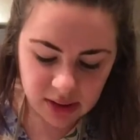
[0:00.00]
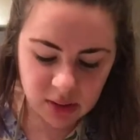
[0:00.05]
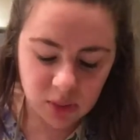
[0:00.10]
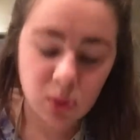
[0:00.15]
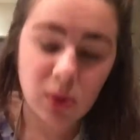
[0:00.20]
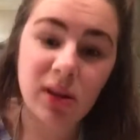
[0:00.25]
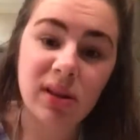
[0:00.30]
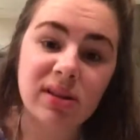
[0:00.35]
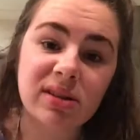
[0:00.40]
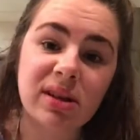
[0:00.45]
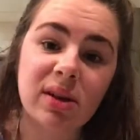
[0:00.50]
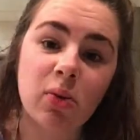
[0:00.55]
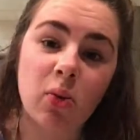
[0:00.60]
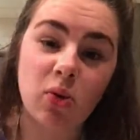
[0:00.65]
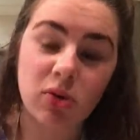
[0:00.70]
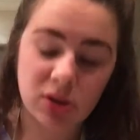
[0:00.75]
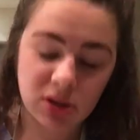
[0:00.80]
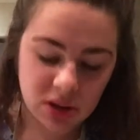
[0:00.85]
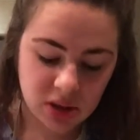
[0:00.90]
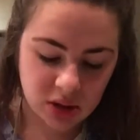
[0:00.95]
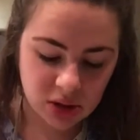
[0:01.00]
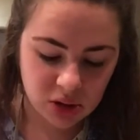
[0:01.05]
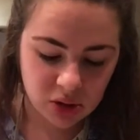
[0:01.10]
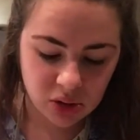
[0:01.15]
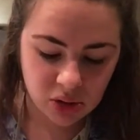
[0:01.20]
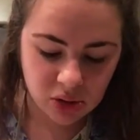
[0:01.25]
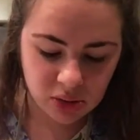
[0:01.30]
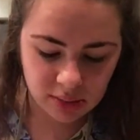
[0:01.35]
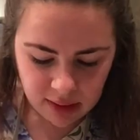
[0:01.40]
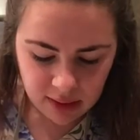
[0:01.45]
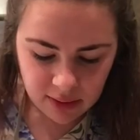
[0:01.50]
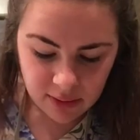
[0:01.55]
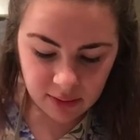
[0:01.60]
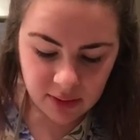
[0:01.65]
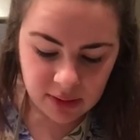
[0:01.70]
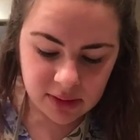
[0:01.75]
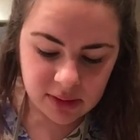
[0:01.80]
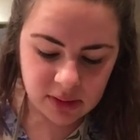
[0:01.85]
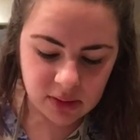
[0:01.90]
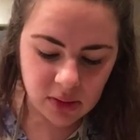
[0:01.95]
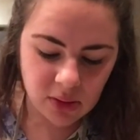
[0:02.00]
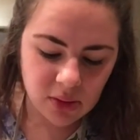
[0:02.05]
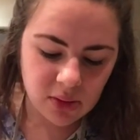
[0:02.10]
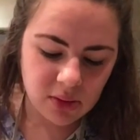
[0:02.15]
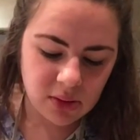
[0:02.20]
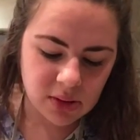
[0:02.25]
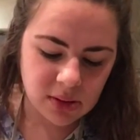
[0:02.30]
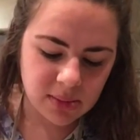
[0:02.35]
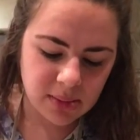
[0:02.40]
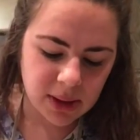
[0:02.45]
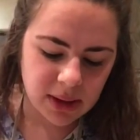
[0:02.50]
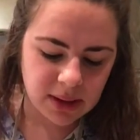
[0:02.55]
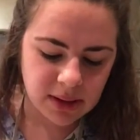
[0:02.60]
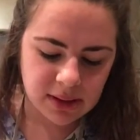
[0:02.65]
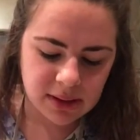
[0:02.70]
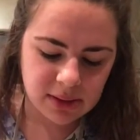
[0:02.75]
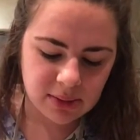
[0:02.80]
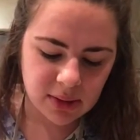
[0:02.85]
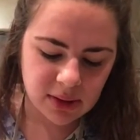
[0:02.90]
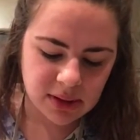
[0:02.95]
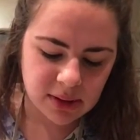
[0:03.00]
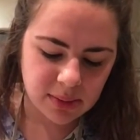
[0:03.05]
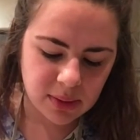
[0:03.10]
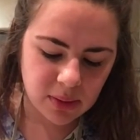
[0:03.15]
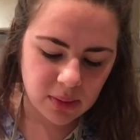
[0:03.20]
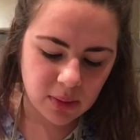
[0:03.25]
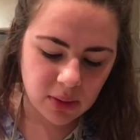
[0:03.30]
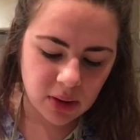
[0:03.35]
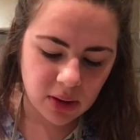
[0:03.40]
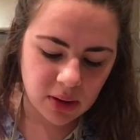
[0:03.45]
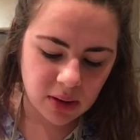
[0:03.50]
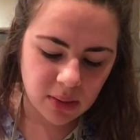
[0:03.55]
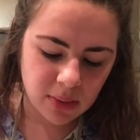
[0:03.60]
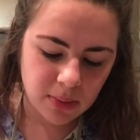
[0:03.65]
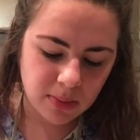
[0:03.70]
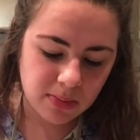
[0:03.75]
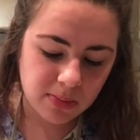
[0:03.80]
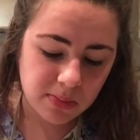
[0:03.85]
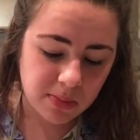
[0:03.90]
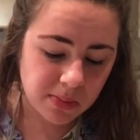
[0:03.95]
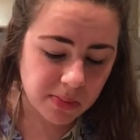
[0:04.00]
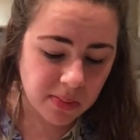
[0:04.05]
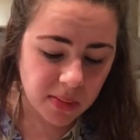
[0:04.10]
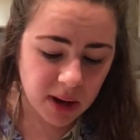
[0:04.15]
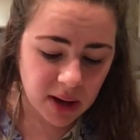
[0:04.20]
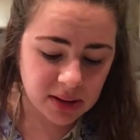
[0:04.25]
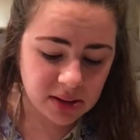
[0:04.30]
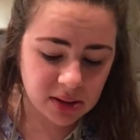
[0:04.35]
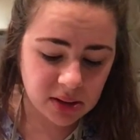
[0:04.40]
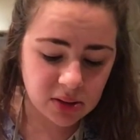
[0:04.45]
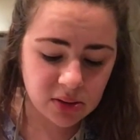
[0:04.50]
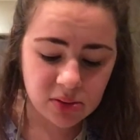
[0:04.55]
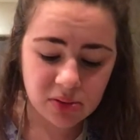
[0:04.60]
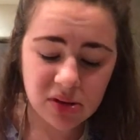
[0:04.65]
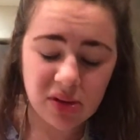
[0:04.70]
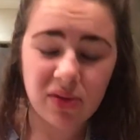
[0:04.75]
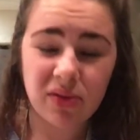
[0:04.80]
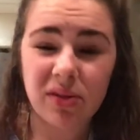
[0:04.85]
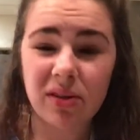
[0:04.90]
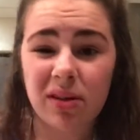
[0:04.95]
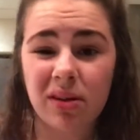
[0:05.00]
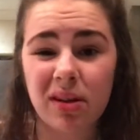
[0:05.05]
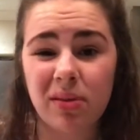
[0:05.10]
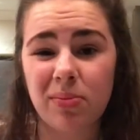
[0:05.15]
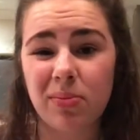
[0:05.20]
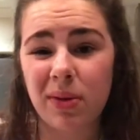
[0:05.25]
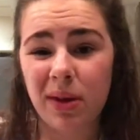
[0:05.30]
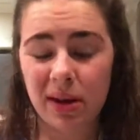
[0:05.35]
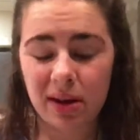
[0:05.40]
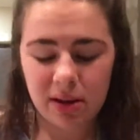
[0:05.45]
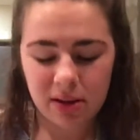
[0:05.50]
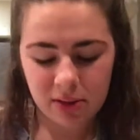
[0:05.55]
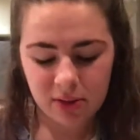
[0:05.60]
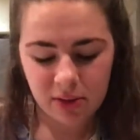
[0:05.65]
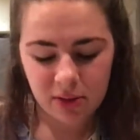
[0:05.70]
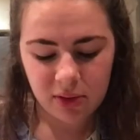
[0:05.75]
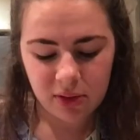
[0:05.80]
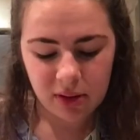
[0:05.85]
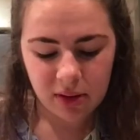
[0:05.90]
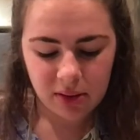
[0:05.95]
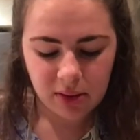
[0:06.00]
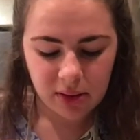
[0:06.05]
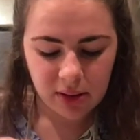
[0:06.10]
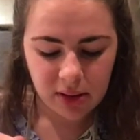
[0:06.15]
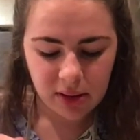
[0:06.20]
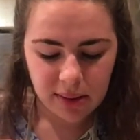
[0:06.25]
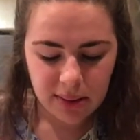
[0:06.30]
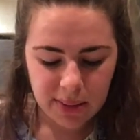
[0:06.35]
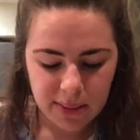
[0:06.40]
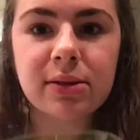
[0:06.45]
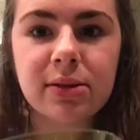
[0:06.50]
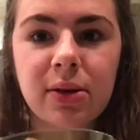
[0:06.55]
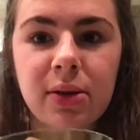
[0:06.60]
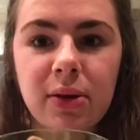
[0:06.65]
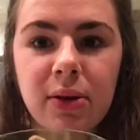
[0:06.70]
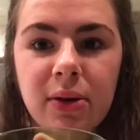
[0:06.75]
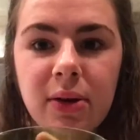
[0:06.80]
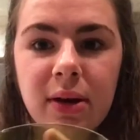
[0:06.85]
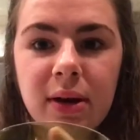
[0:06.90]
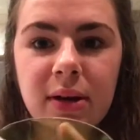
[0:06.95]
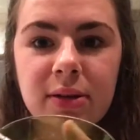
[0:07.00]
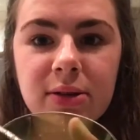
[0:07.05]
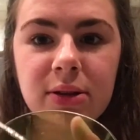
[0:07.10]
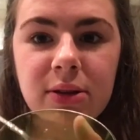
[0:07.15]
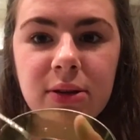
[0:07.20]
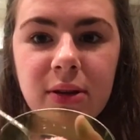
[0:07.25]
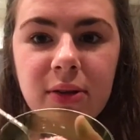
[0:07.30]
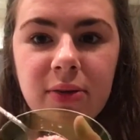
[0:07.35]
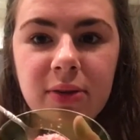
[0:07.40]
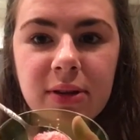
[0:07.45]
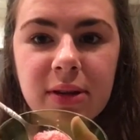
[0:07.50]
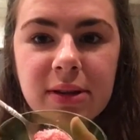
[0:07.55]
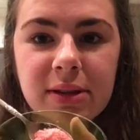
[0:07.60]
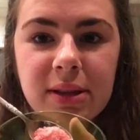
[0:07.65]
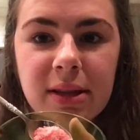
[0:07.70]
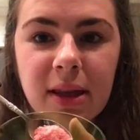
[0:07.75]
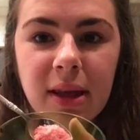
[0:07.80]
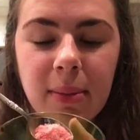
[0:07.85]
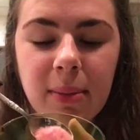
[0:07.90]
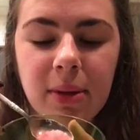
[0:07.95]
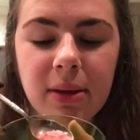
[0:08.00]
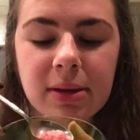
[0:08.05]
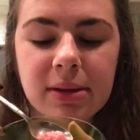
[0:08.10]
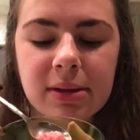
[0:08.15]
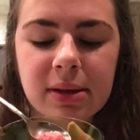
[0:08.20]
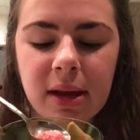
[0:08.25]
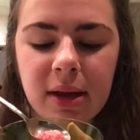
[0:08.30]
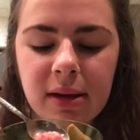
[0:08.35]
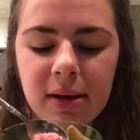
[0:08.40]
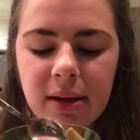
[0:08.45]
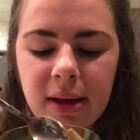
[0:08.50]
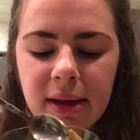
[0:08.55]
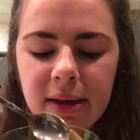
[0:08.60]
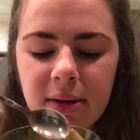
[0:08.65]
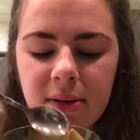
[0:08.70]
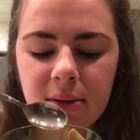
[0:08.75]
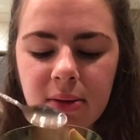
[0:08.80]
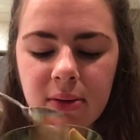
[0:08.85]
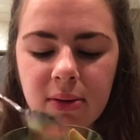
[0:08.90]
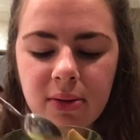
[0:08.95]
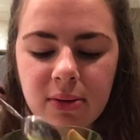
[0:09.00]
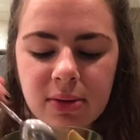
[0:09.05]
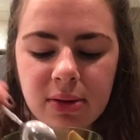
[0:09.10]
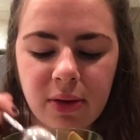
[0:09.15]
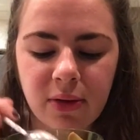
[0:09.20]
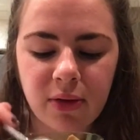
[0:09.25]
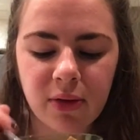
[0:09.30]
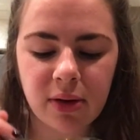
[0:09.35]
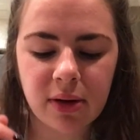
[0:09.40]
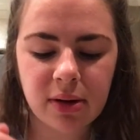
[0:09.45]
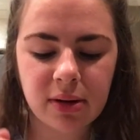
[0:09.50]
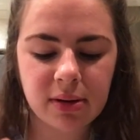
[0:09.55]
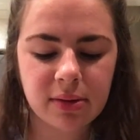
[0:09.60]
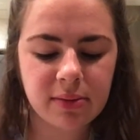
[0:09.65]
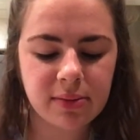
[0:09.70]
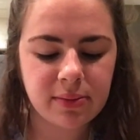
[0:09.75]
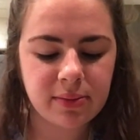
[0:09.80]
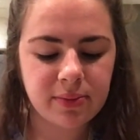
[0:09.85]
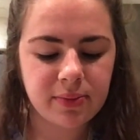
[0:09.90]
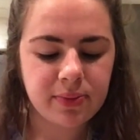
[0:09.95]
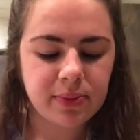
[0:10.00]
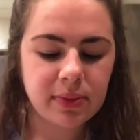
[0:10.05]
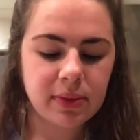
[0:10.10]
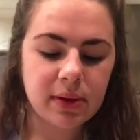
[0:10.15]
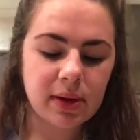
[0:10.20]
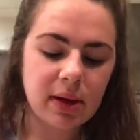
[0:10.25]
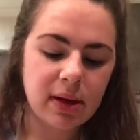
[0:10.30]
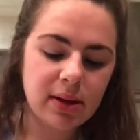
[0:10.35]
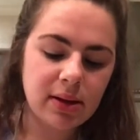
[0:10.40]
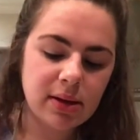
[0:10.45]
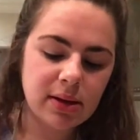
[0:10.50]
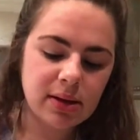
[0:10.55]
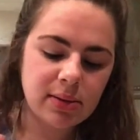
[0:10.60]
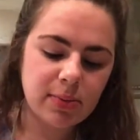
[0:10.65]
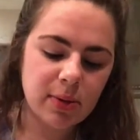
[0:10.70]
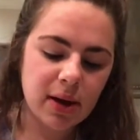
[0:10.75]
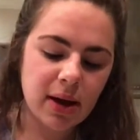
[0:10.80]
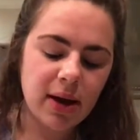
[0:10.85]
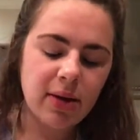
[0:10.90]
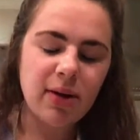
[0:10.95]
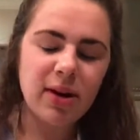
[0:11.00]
as well as I wanted it to. I feel as though to make this recipe work better, you definitely need pink food colouring. So I don't know if you can see that, but it's kind of like all different colours, but I